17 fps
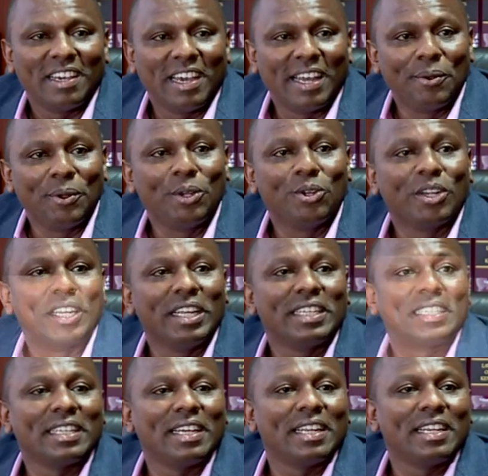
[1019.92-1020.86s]
And we
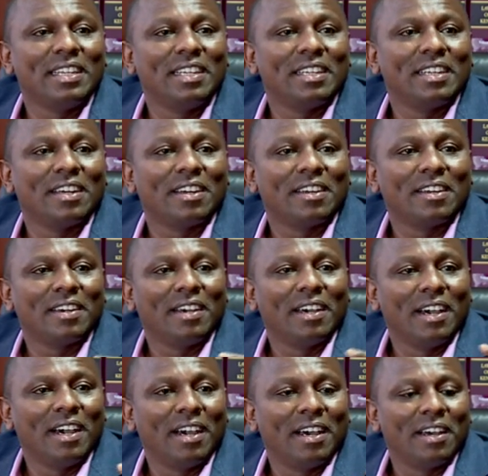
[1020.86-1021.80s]
donated
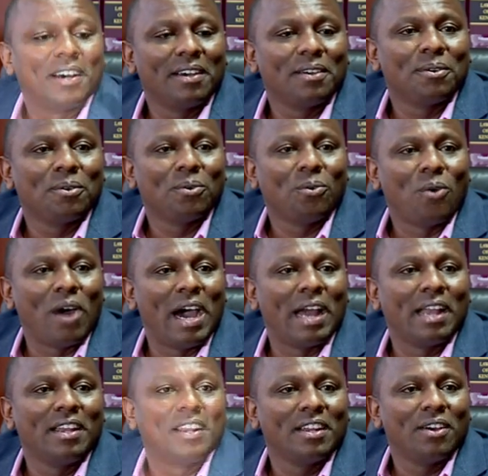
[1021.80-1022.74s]
uh, one,